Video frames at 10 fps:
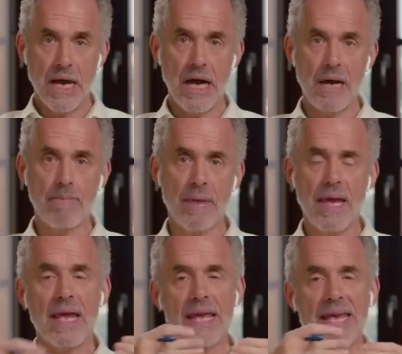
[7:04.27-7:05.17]

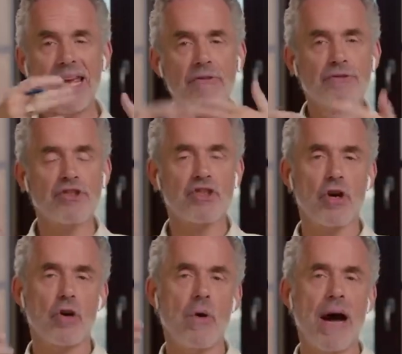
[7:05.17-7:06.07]
If
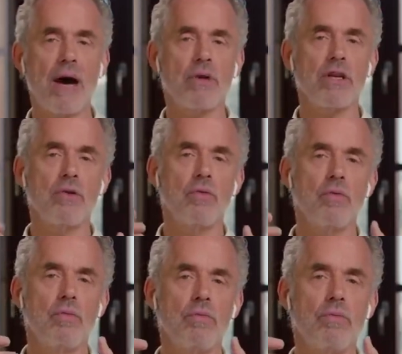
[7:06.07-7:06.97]
so, how do
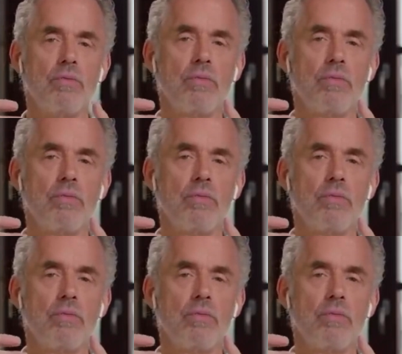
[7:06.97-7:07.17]
you